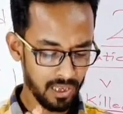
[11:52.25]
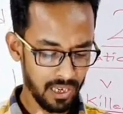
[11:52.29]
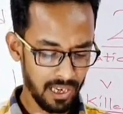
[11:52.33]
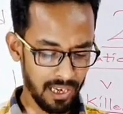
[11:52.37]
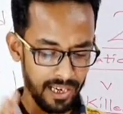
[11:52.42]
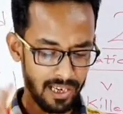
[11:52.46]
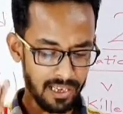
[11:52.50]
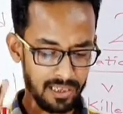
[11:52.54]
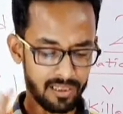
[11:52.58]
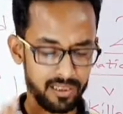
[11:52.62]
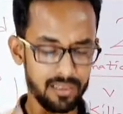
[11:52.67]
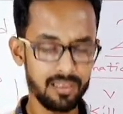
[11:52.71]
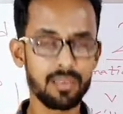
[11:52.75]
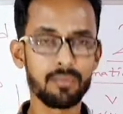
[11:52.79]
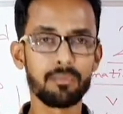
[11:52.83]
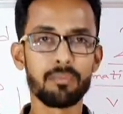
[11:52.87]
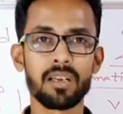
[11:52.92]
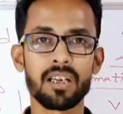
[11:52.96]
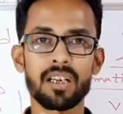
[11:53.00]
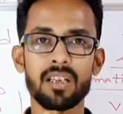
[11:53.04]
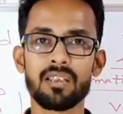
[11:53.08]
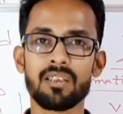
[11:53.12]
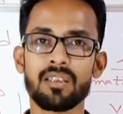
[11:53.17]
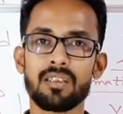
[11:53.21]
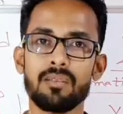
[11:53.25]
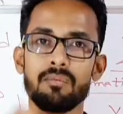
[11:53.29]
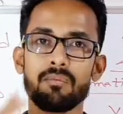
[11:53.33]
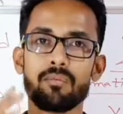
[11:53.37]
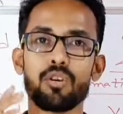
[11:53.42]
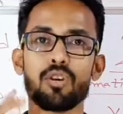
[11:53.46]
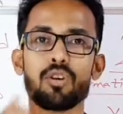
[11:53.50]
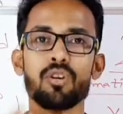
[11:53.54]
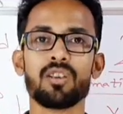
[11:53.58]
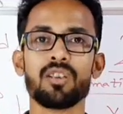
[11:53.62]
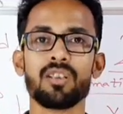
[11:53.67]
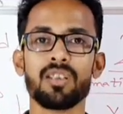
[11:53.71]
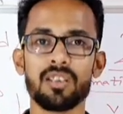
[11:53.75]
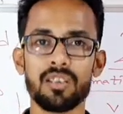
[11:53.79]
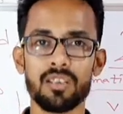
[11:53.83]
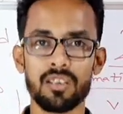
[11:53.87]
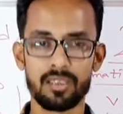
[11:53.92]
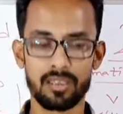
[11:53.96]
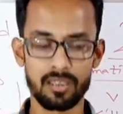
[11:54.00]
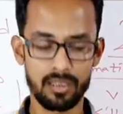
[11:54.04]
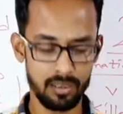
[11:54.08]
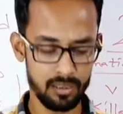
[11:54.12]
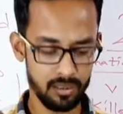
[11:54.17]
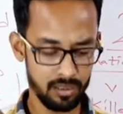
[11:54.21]
Airstream mechanism already
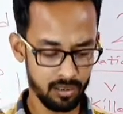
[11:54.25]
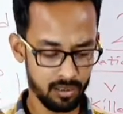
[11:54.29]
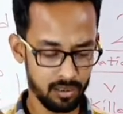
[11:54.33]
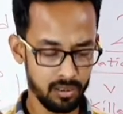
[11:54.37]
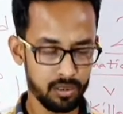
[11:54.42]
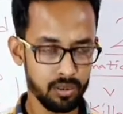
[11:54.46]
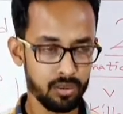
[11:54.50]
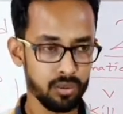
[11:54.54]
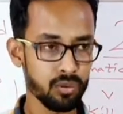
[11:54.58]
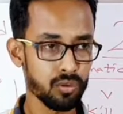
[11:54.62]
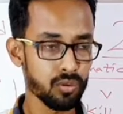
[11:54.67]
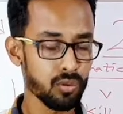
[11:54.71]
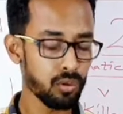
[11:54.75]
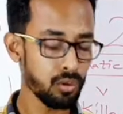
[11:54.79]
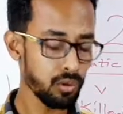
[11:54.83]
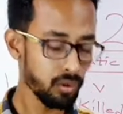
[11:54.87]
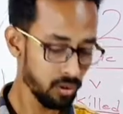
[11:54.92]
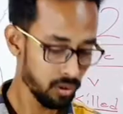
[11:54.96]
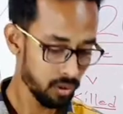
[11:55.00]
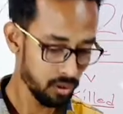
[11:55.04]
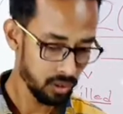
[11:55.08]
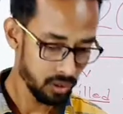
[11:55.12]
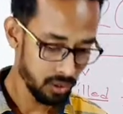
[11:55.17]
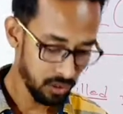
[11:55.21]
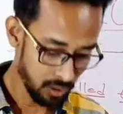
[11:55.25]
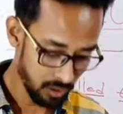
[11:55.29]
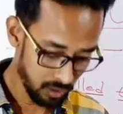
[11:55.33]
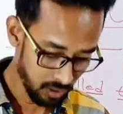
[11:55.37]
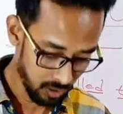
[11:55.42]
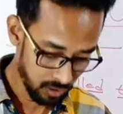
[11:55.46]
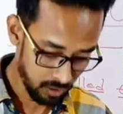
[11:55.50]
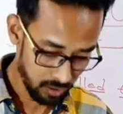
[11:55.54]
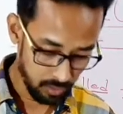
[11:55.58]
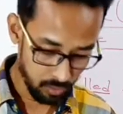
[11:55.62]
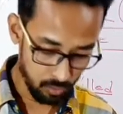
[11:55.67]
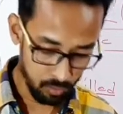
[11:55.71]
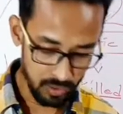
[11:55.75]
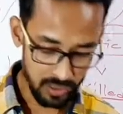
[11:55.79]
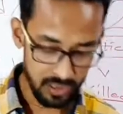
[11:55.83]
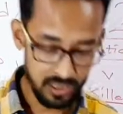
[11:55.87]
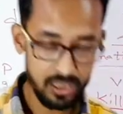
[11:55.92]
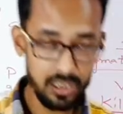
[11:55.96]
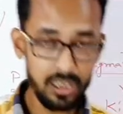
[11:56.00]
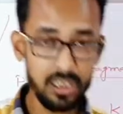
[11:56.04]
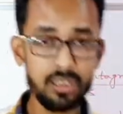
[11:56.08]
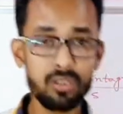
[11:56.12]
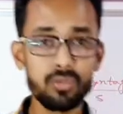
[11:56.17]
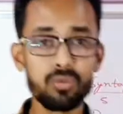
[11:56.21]
discussed. So
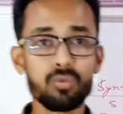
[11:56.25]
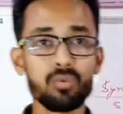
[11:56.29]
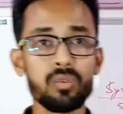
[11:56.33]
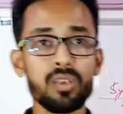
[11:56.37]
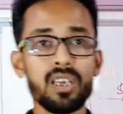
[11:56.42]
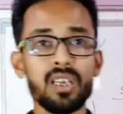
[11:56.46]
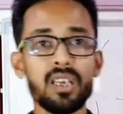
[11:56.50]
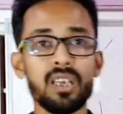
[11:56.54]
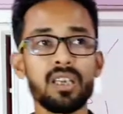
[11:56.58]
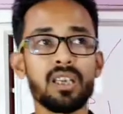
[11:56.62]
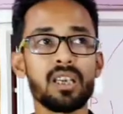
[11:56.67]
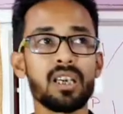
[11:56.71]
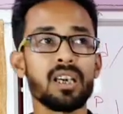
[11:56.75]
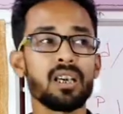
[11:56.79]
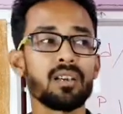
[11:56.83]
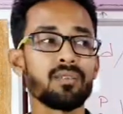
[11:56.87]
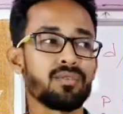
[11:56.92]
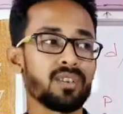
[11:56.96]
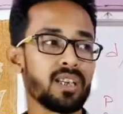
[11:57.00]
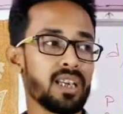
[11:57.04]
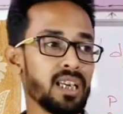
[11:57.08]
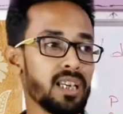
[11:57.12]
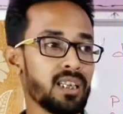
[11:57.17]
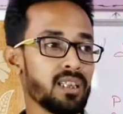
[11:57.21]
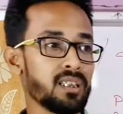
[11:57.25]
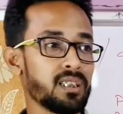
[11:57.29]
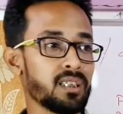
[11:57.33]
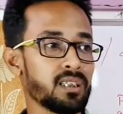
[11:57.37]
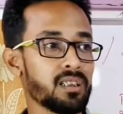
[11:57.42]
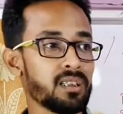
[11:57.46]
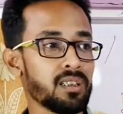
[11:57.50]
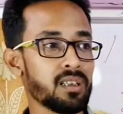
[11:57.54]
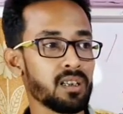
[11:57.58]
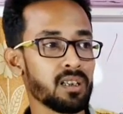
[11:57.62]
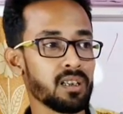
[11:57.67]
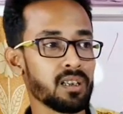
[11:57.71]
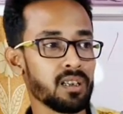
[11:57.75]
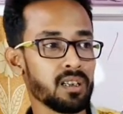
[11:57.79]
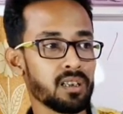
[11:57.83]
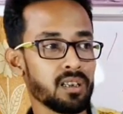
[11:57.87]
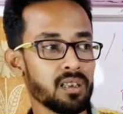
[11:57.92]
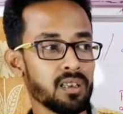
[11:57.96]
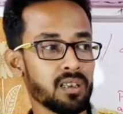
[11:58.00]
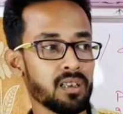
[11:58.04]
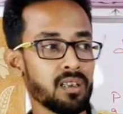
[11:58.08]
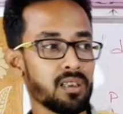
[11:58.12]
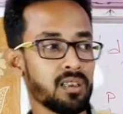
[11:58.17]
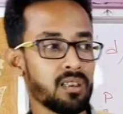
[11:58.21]
with this we have ended
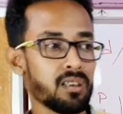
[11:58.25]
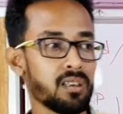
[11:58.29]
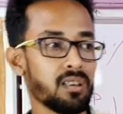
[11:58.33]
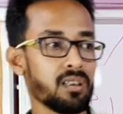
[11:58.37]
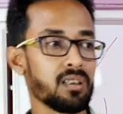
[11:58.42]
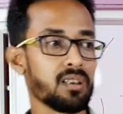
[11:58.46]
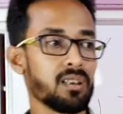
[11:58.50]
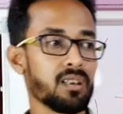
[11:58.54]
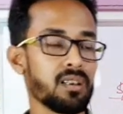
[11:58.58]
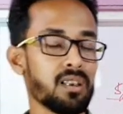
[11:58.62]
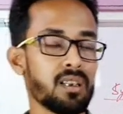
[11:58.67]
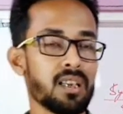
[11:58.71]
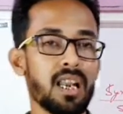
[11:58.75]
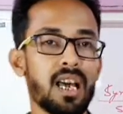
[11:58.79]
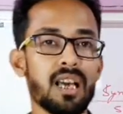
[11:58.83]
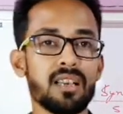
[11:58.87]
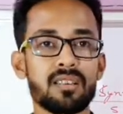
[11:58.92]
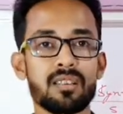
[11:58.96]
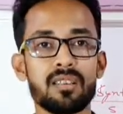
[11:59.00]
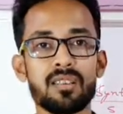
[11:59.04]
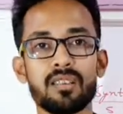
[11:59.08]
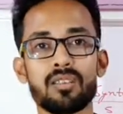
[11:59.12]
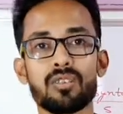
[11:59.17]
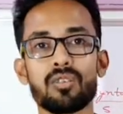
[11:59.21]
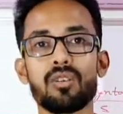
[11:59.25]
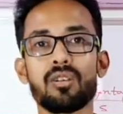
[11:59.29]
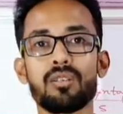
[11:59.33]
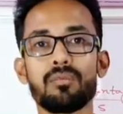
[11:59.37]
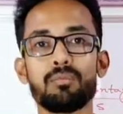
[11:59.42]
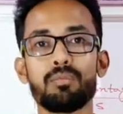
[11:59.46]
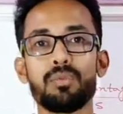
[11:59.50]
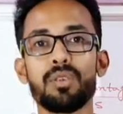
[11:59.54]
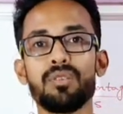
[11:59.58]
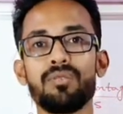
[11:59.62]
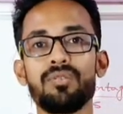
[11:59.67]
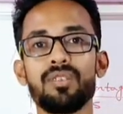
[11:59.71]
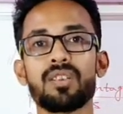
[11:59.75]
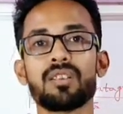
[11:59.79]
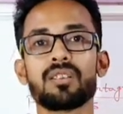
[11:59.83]
the classes on previous